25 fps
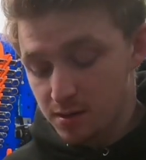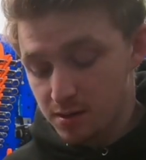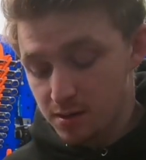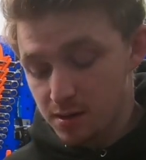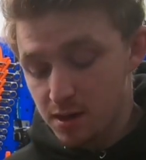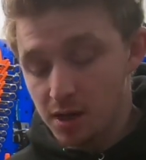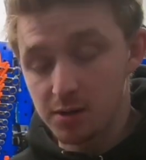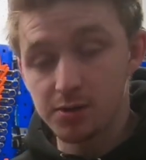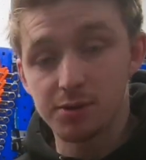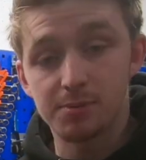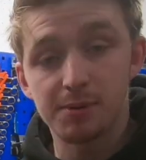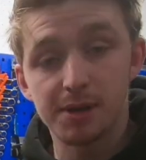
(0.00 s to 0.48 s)

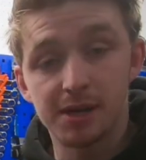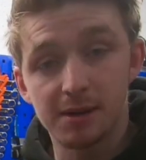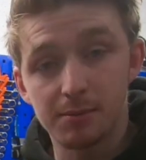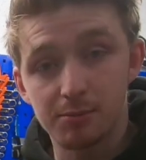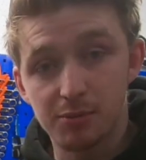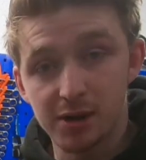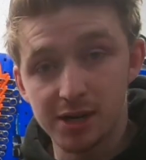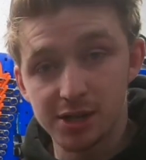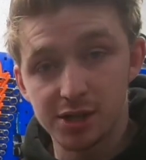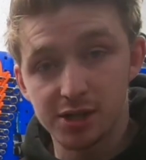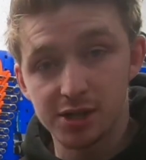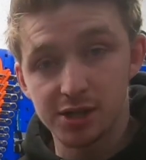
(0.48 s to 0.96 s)
low speed
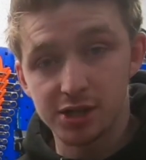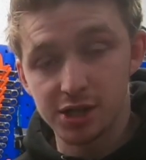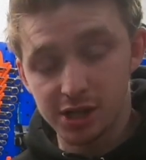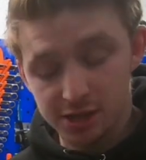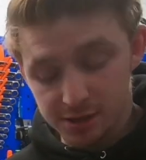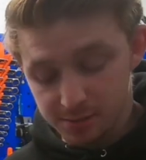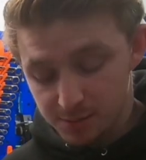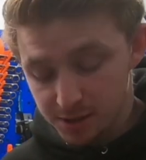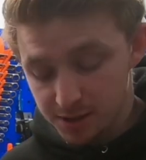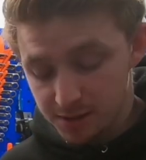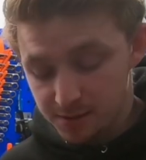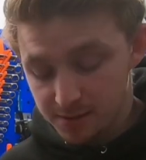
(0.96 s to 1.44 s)
compression
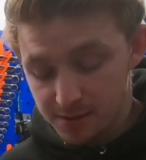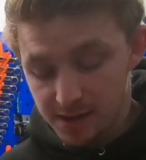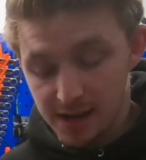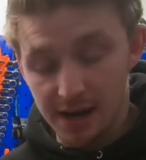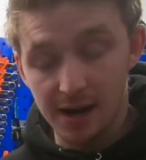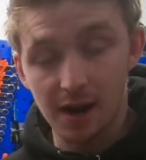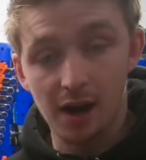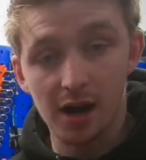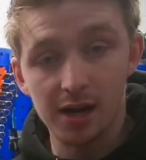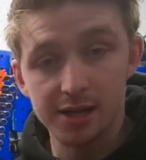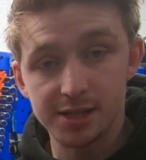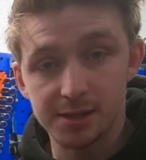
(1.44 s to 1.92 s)
adjustment,
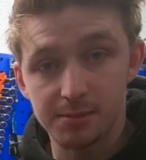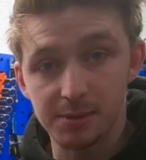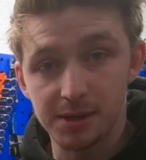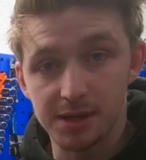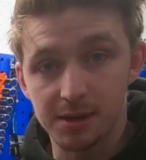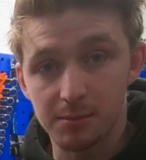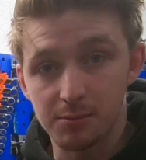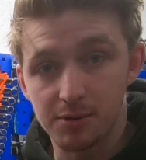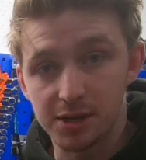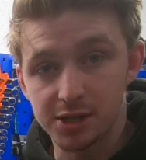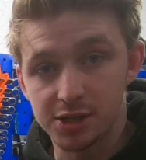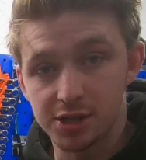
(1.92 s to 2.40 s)
and high speed
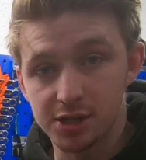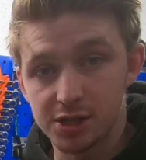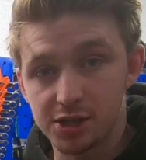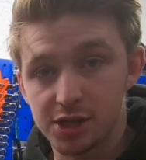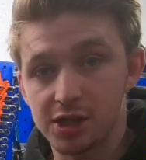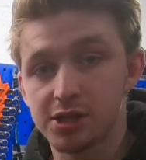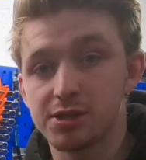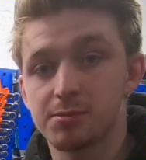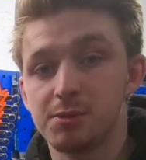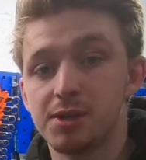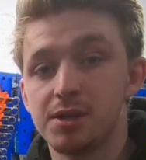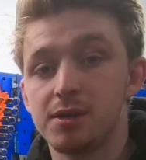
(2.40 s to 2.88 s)
compression
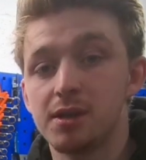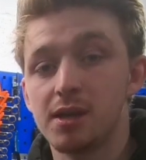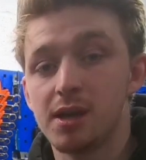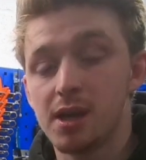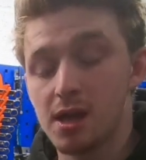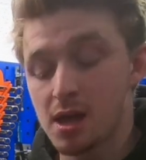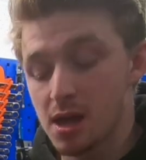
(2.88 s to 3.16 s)
adjustment.